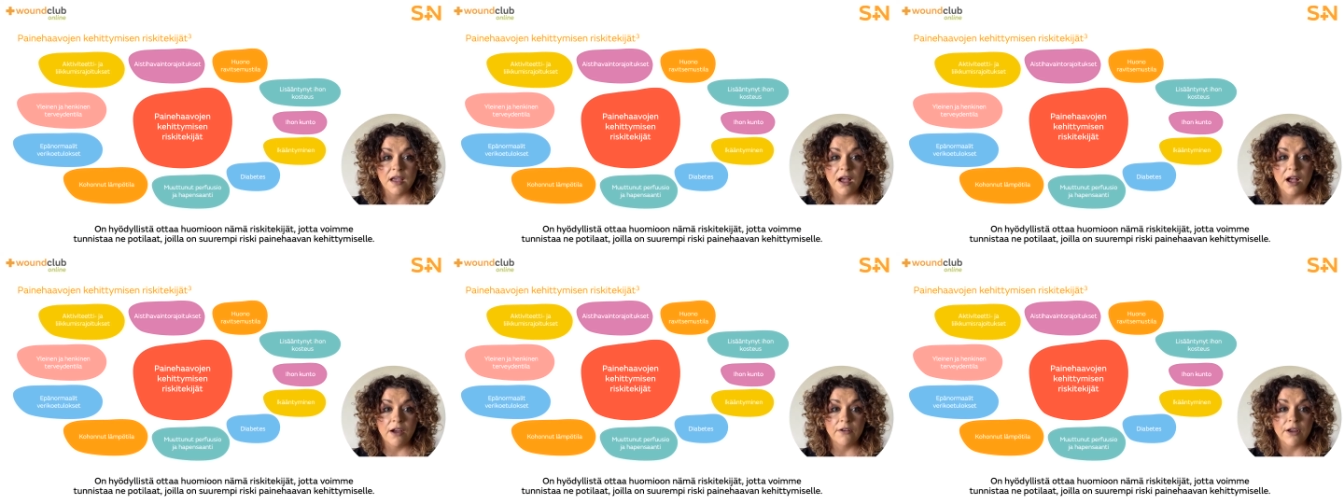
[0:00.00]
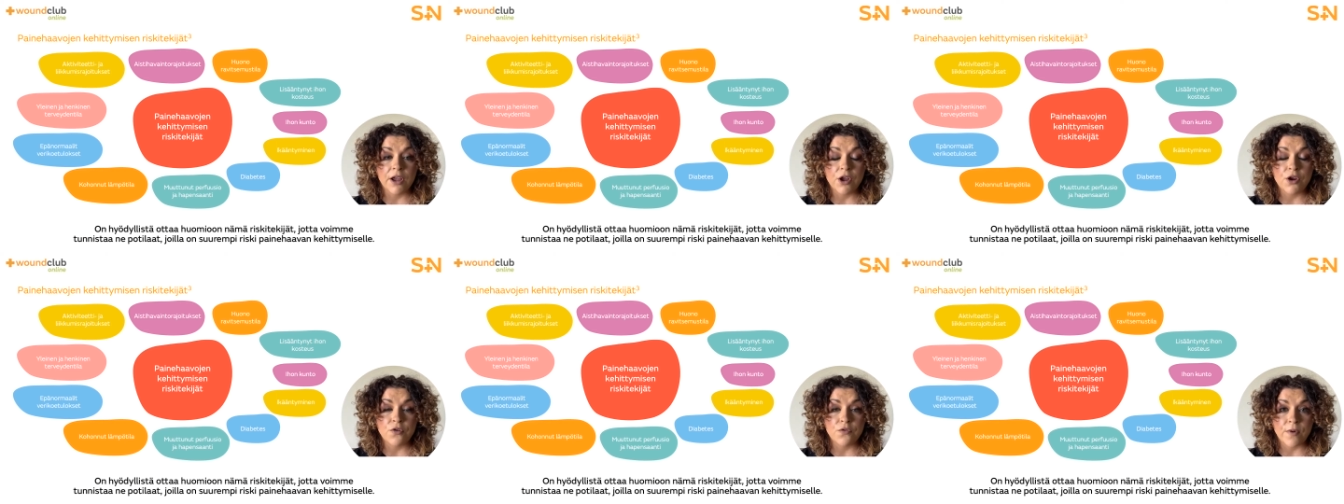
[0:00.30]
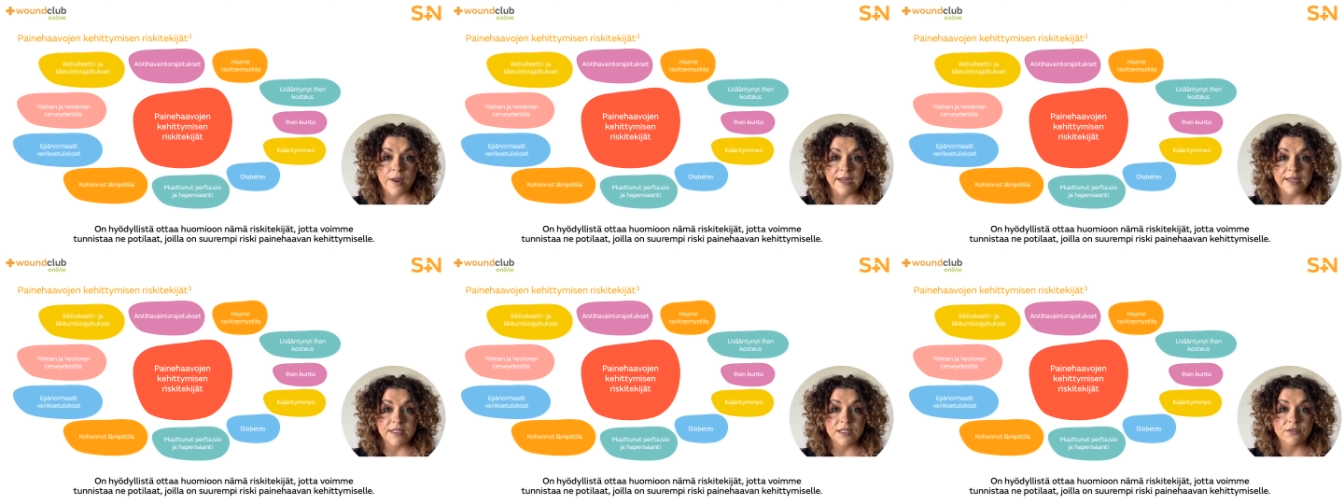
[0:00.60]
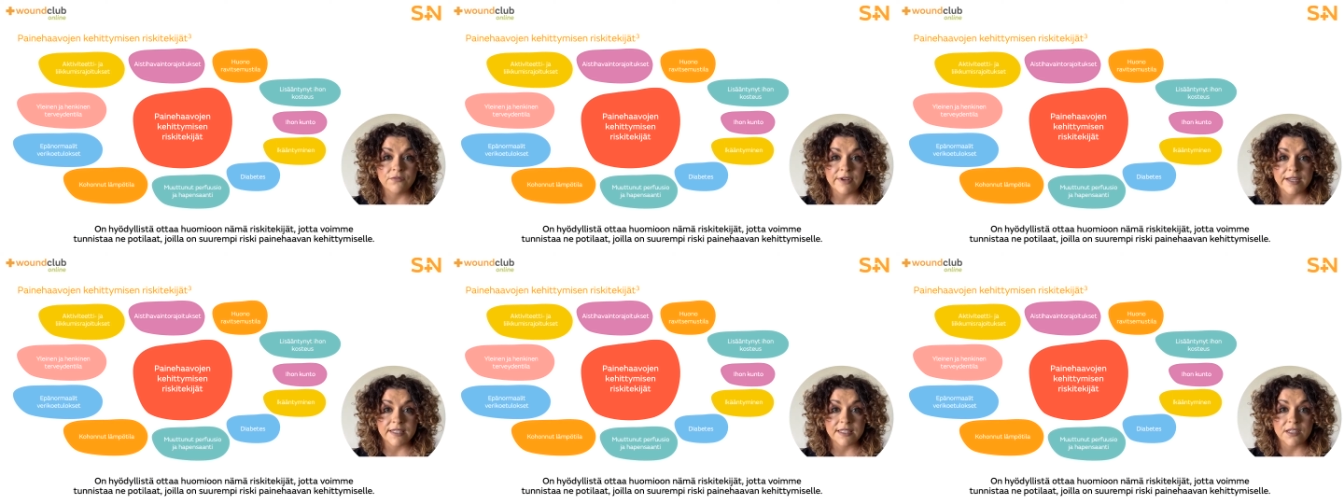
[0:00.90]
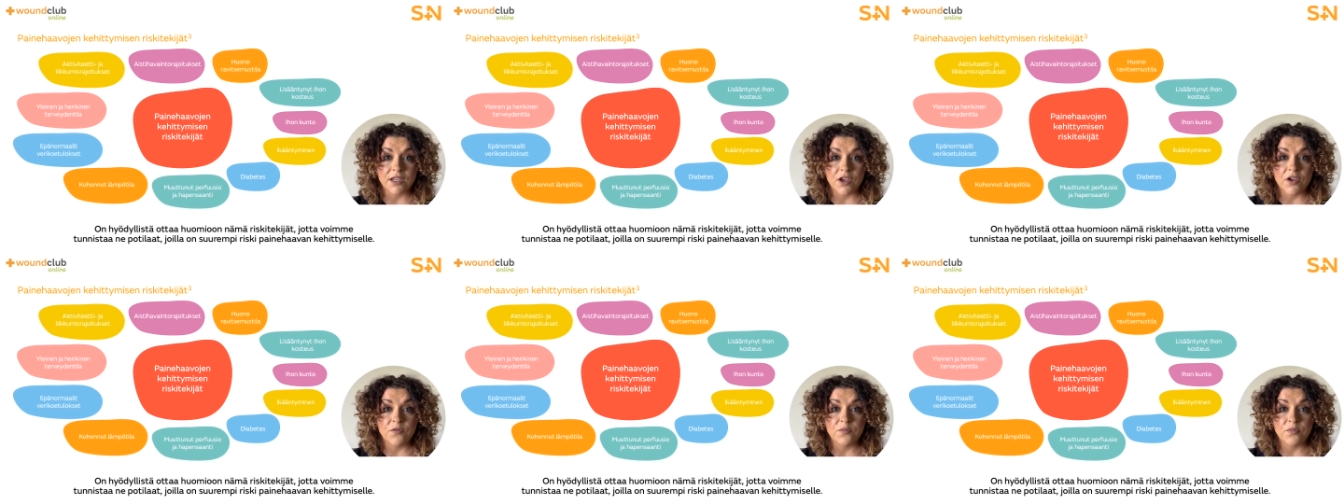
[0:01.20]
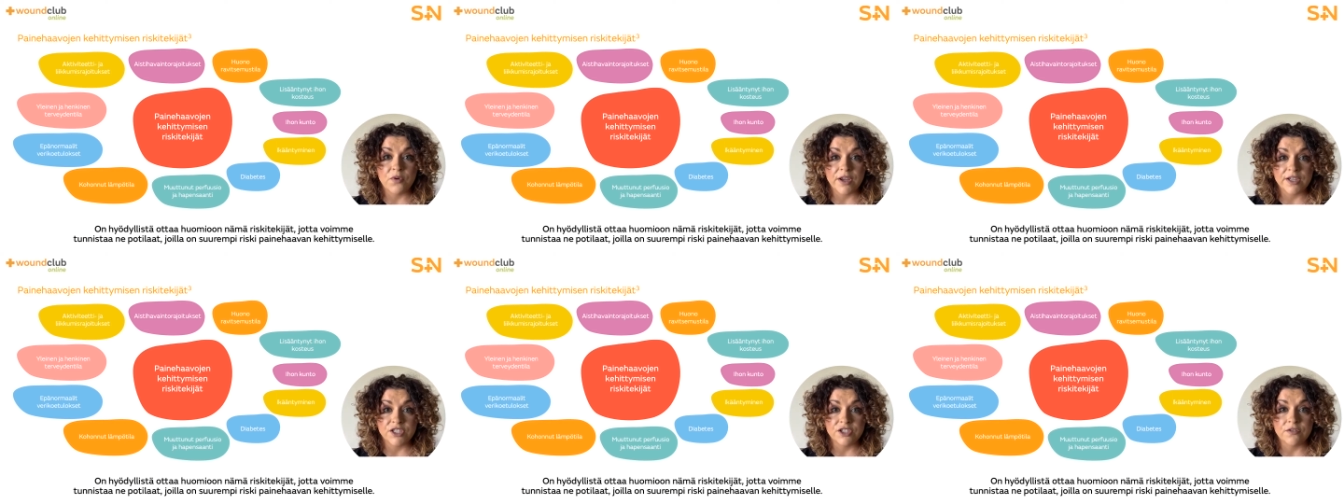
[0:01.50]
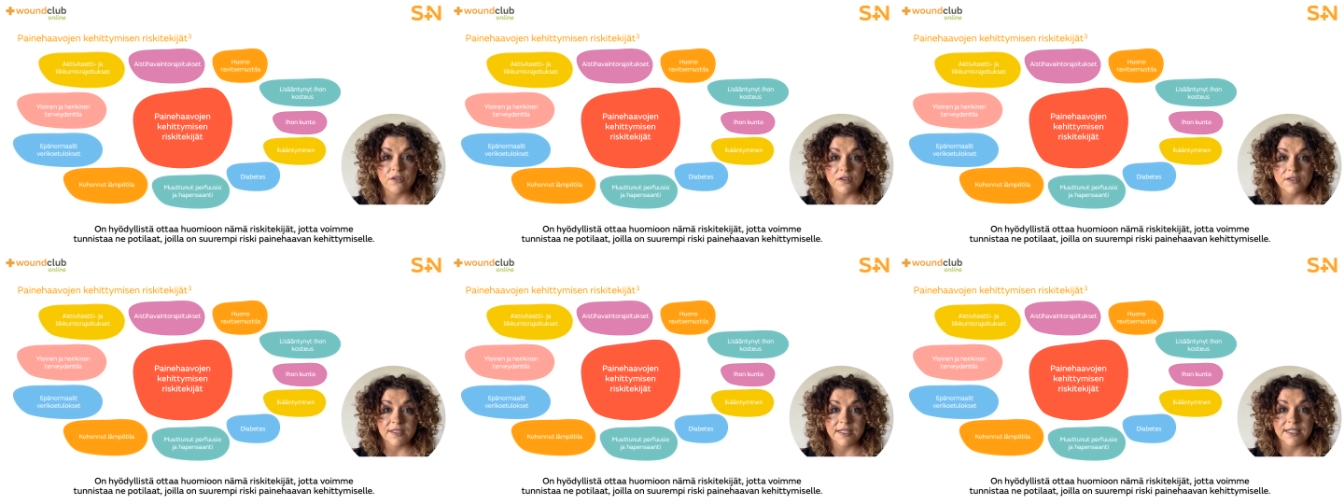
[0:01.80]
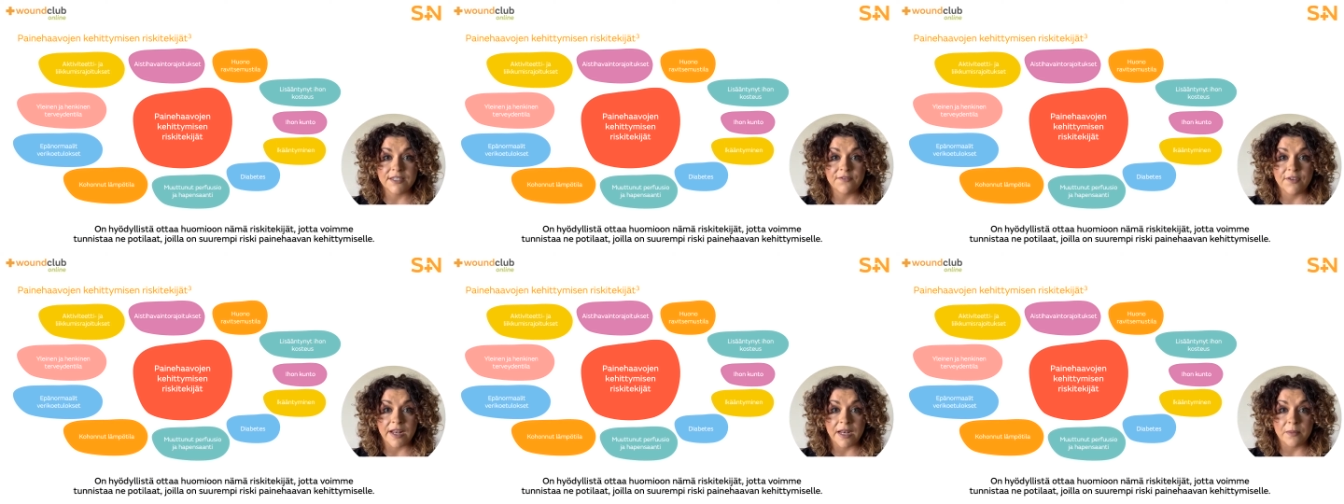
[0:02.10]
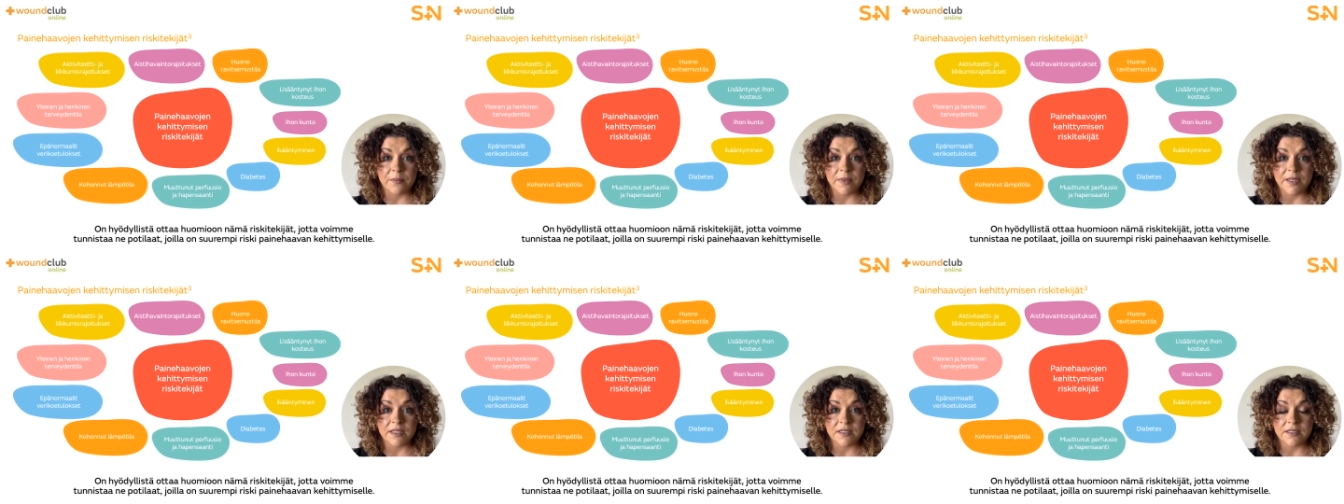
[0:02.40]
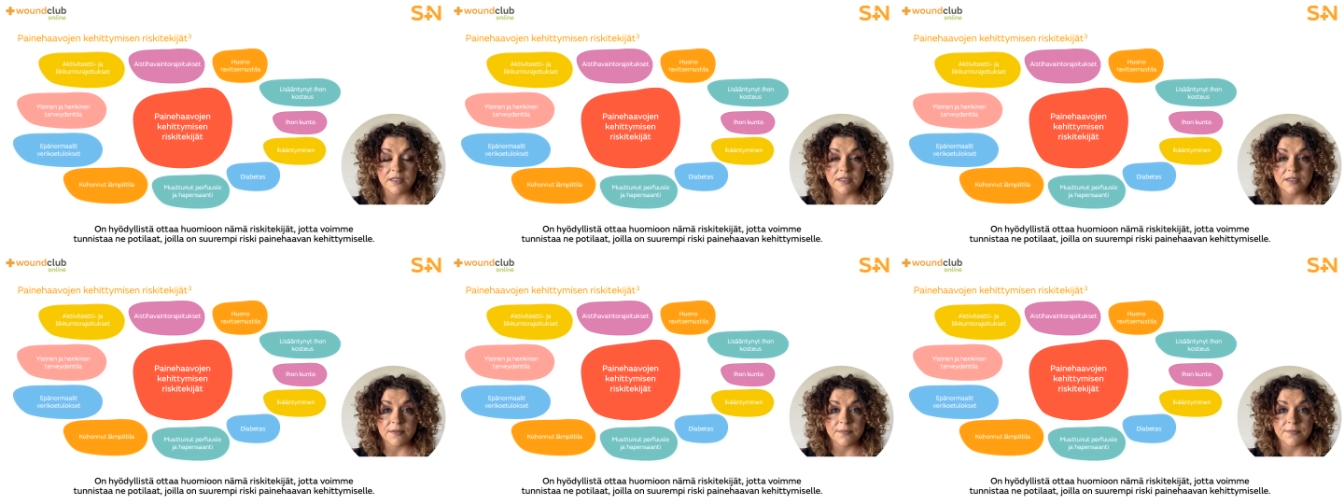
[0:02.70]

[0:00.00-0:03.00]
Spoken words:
are at a greater risk of pressure ulcer development.